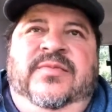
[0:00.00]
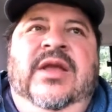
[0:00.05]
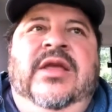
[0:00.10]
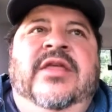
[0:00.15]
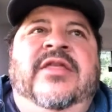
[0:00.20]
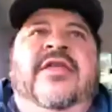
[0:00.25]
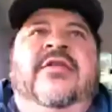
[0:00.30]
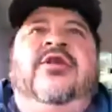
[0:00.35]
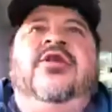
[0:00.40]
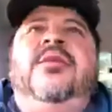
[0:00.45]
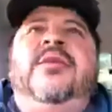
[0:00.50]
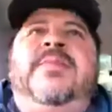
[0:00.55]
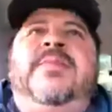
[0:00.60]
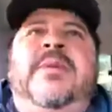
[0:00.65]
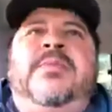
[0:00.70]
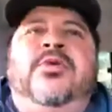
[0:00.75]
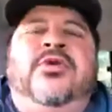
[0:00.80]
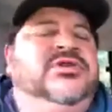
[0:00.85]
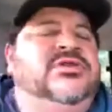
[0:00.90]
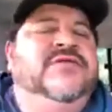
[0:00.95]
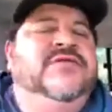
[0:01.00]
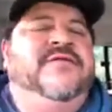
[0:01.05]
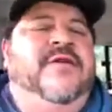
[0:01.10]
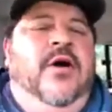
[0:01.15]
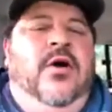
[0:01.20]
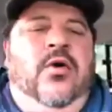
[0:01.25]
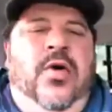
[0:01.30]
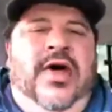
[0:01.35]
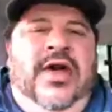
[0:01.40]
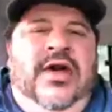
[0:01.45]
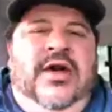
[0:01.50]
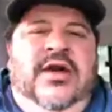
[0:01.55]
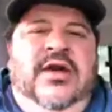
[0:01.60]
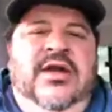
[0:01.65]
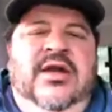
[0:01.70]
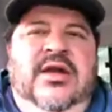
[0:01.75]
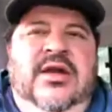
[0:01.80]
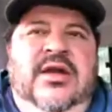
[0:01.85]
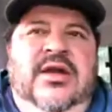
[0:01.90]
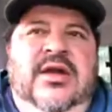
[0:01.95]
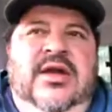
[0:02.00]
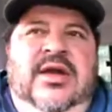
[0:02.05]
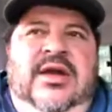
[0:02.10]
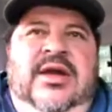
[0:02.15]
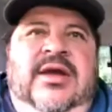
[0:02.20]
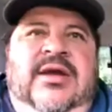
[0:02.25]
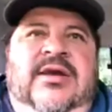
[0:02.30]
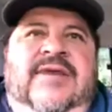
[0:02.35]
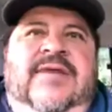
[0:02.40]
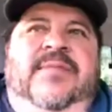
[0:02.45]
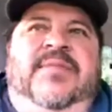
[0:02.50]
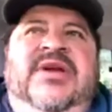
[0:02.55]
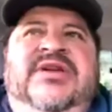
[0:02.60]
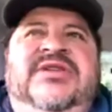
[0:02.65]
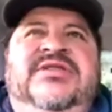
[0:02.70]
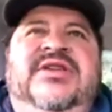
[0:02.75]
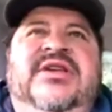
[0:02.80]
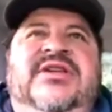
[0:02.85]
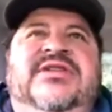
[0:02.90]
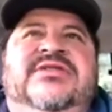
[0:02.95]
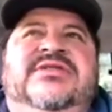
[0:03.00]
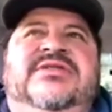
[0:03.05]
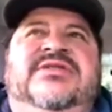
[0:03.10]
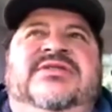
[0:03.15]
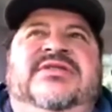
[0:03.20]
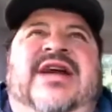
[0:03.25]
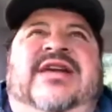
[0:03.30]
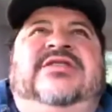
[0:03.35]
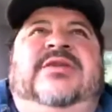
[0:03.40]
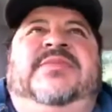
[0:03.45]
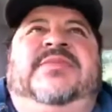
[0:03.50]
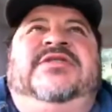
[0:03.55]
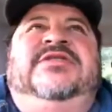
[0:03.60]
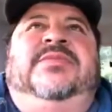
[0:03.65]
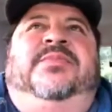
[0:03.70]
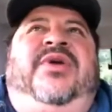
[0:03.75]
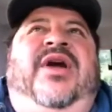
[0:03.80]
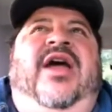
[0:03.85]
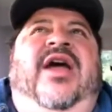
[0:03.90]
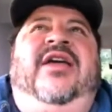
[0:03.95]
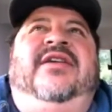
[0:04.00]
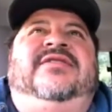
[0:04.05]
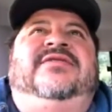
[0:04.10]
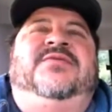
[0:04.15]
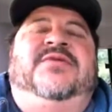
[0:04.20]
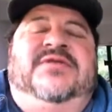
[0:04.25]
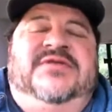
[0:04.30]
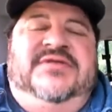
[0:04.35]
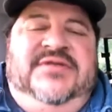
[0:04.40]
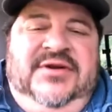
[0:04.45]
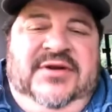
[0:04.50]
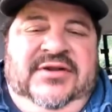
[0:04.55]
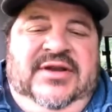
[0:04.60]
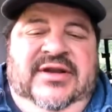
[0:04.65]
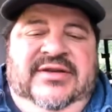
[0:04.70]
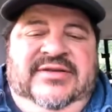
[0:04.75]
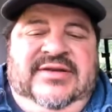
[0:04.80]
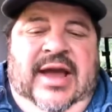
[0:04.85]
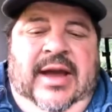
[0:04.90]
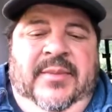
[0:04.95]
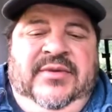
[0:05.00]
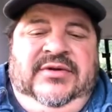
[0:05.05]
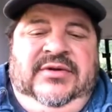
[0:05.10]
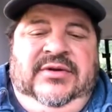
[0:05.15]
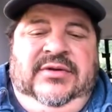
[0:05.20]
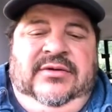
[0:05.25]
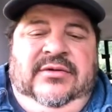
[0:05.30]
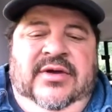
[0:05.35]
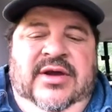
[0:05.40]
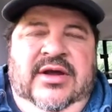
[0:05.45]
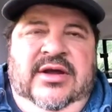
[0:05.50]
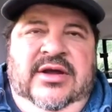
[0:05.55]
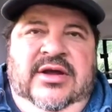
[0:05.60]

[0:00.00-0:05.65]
And then there are going to be people who can just fall away. The biggest thing is not to be surprised when certain things happen to you.